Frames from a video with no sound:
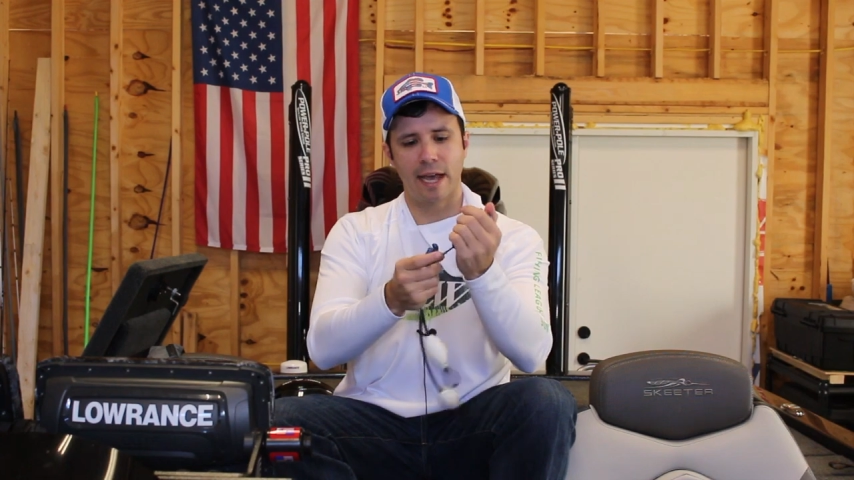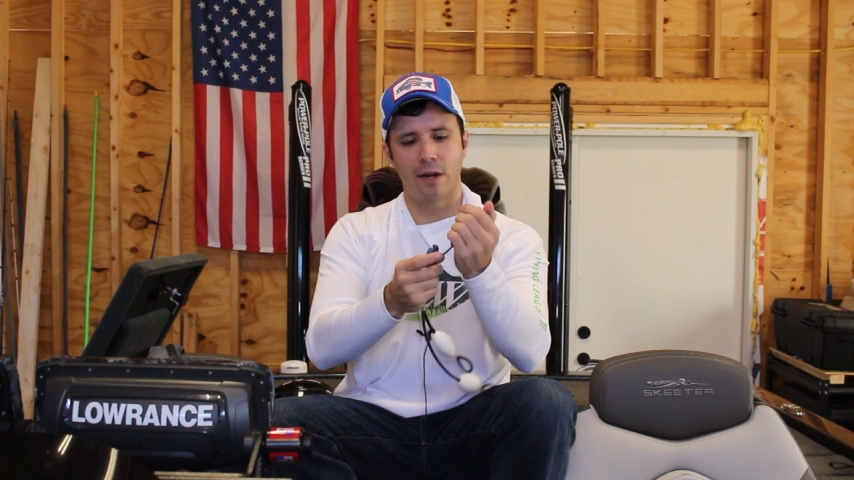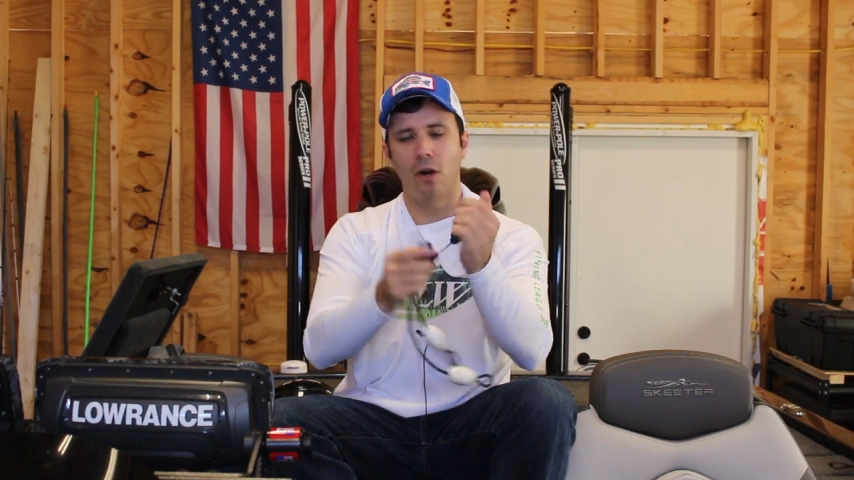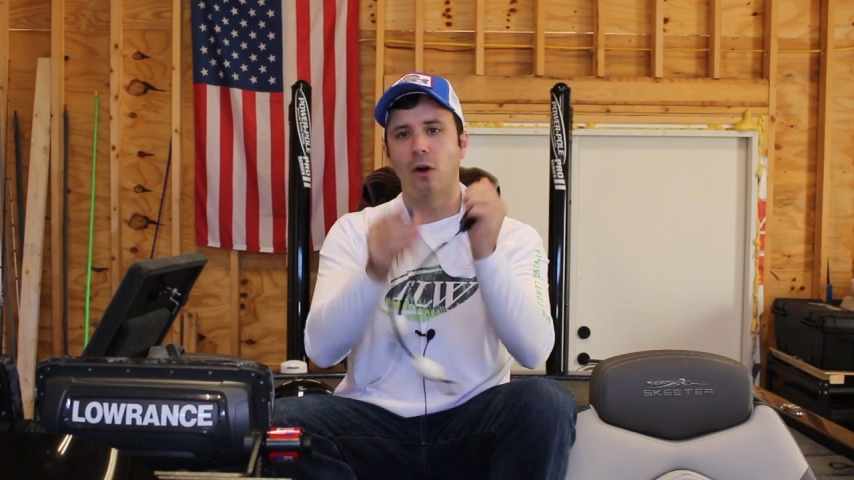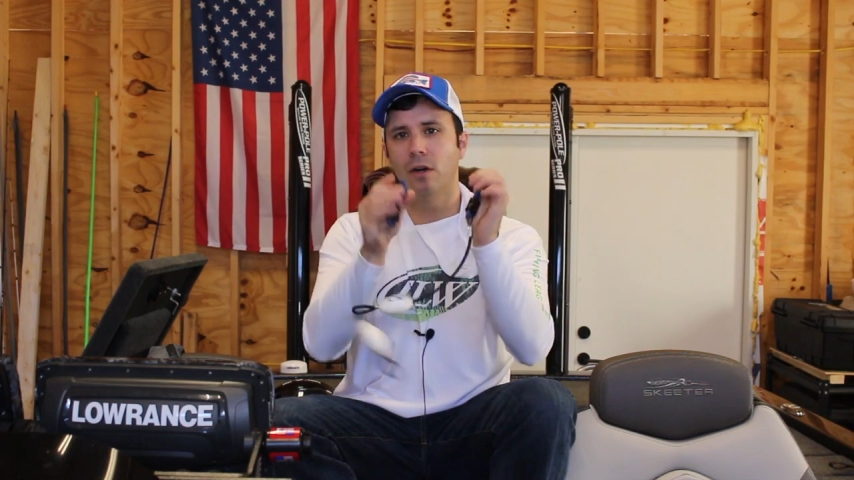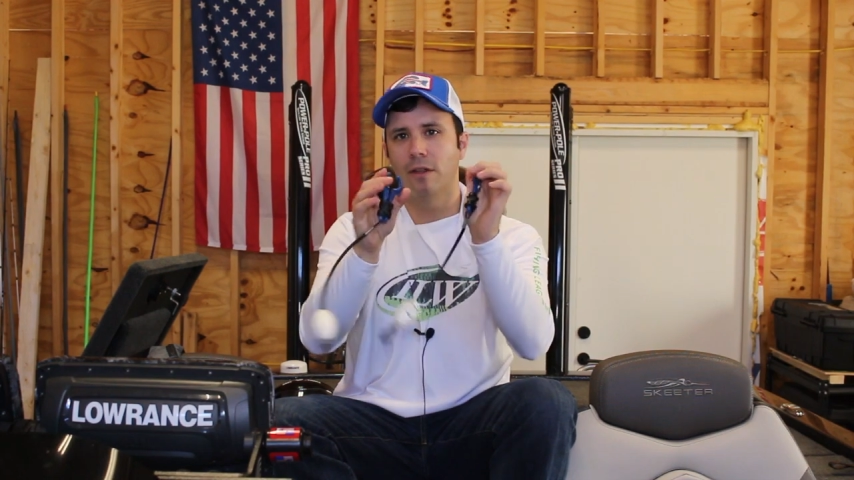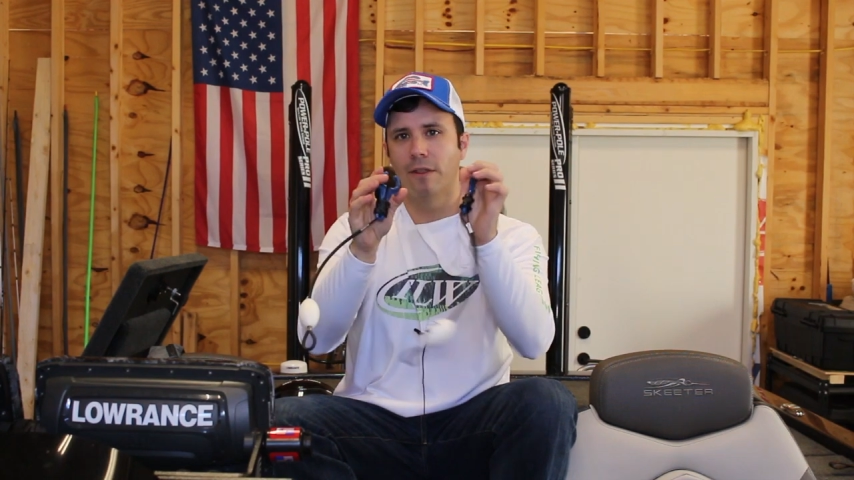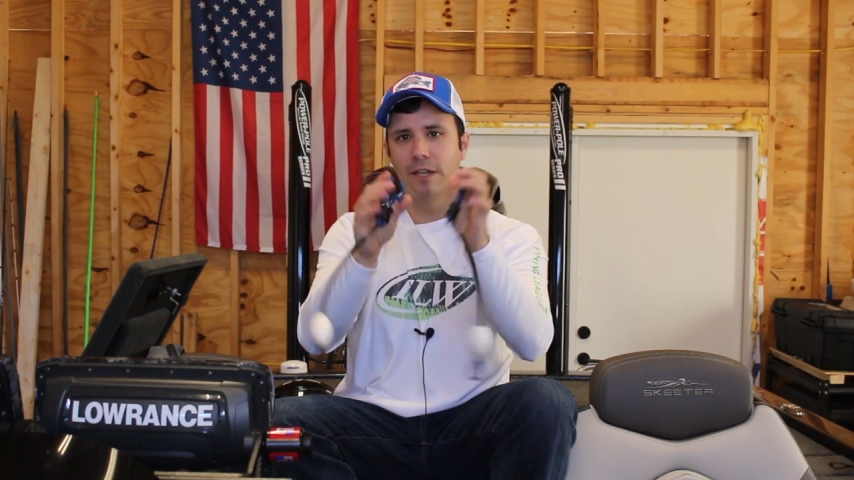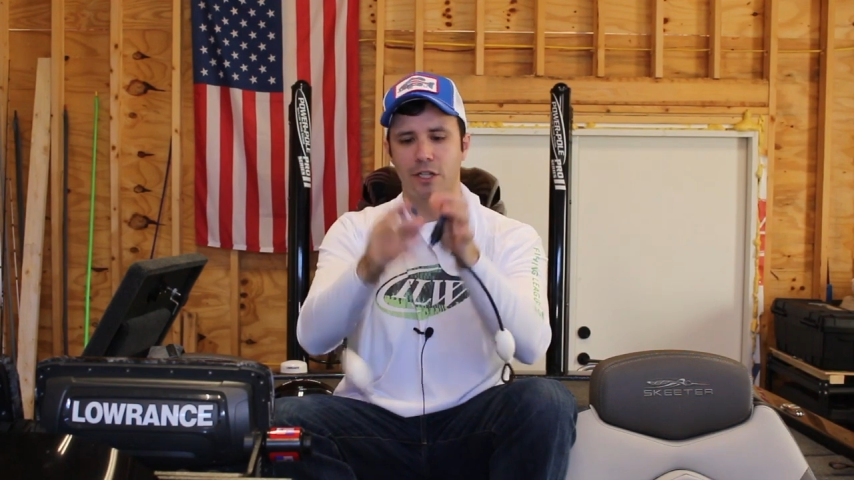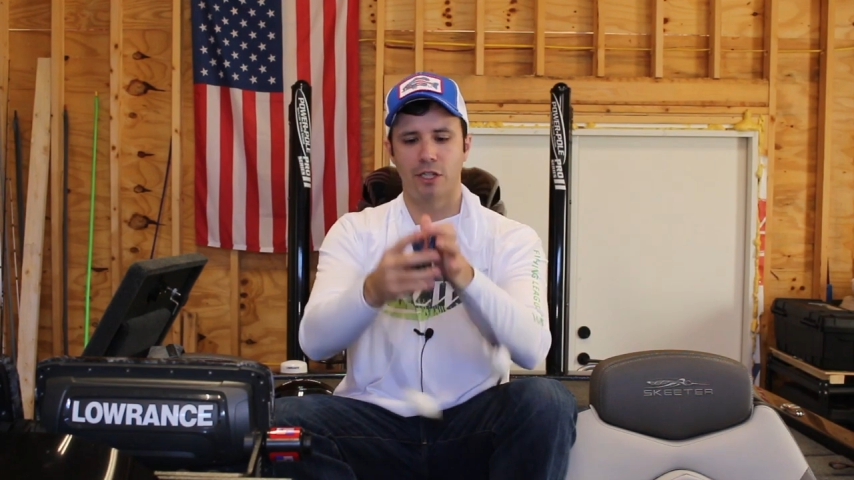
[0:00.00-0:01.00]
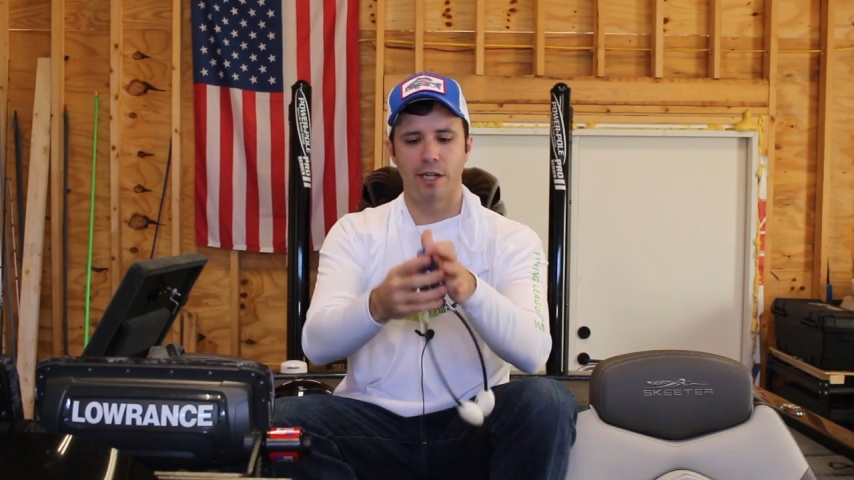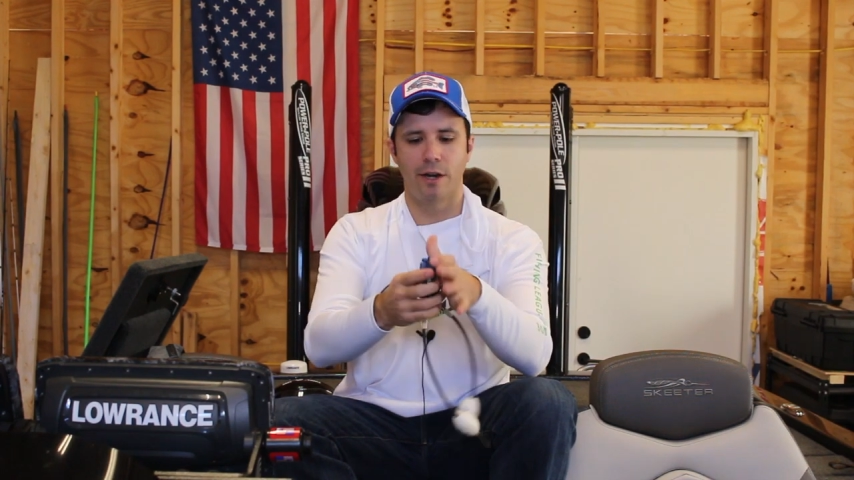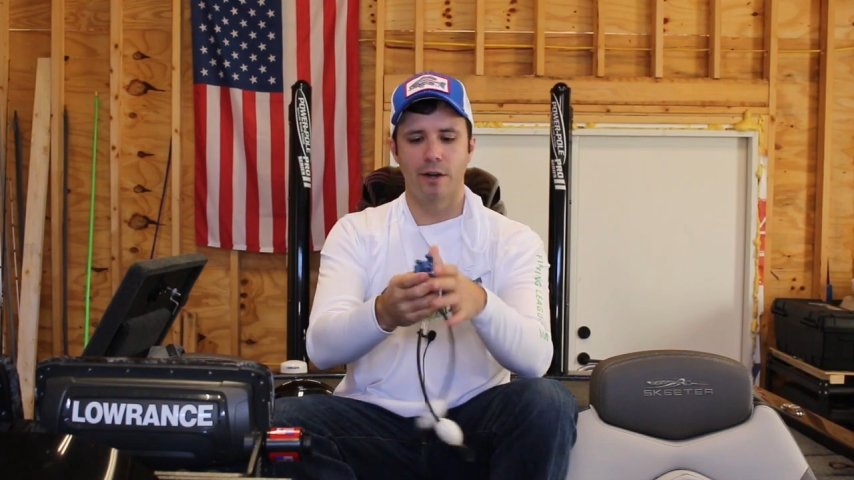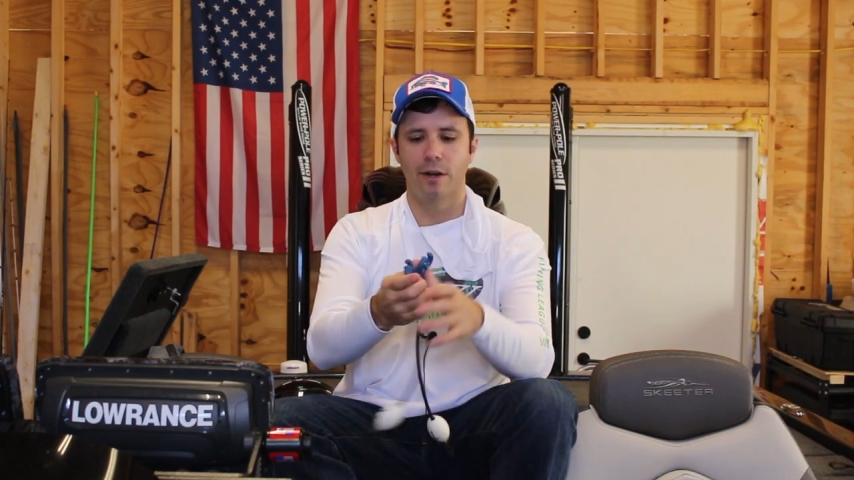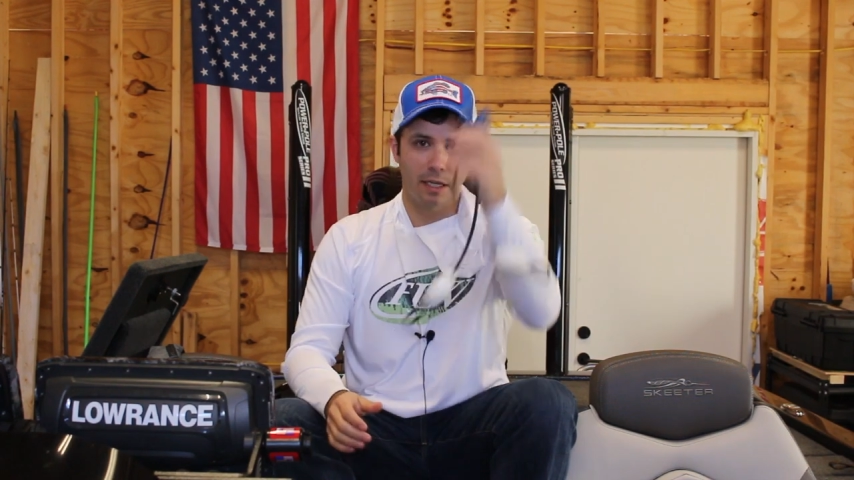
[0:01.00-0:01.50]
at all this
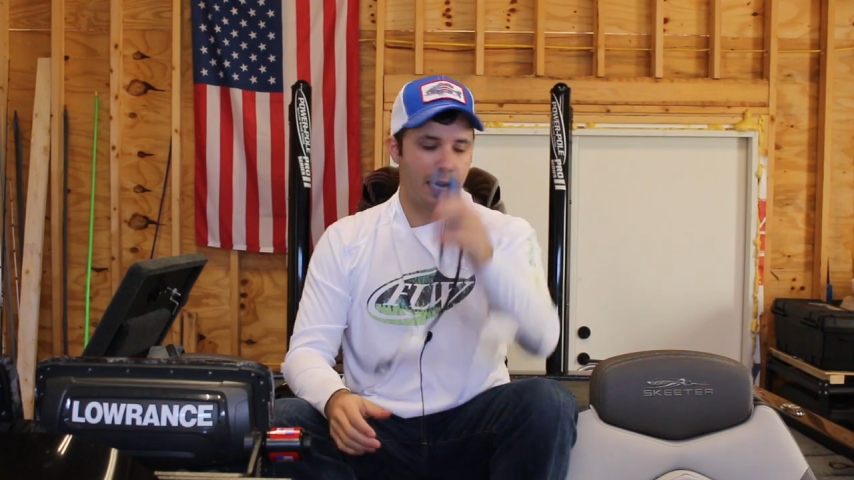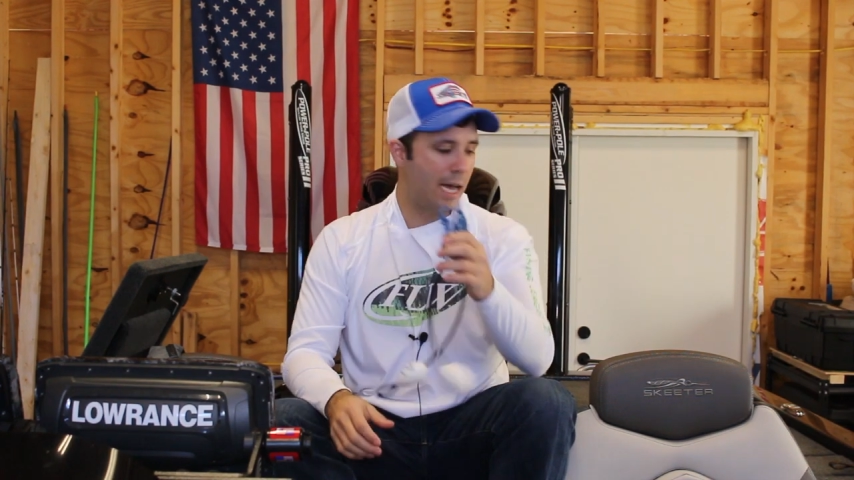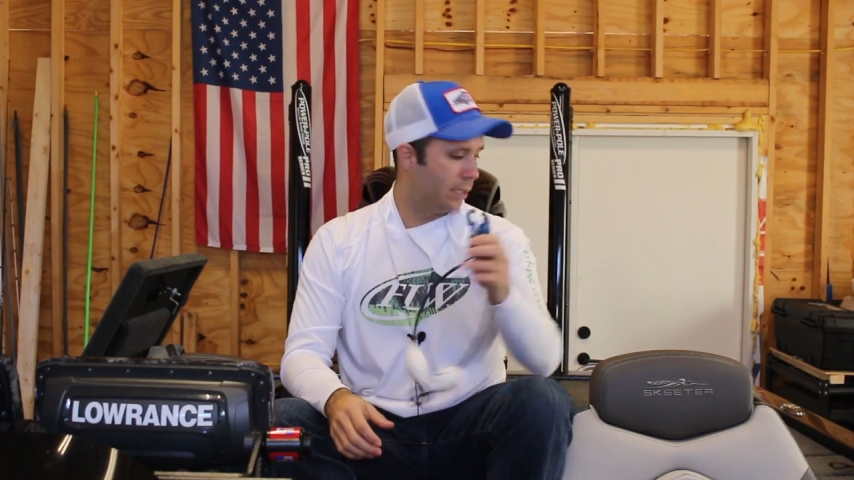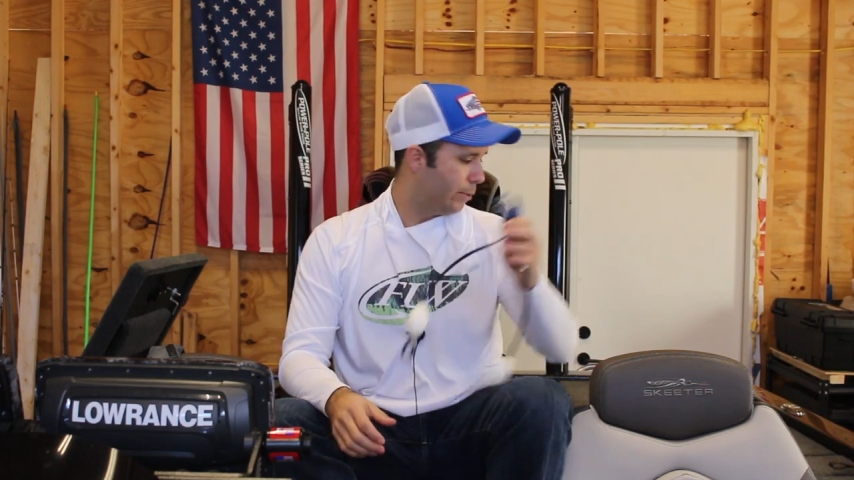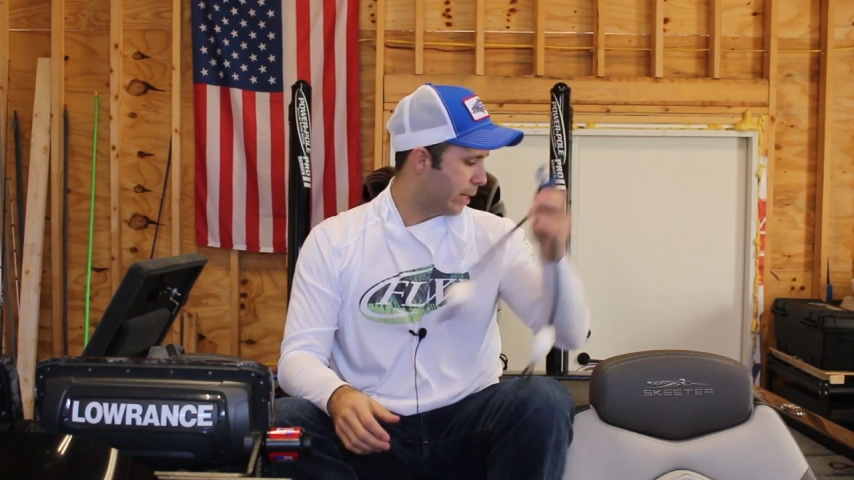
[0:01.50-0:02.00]
year. Can highly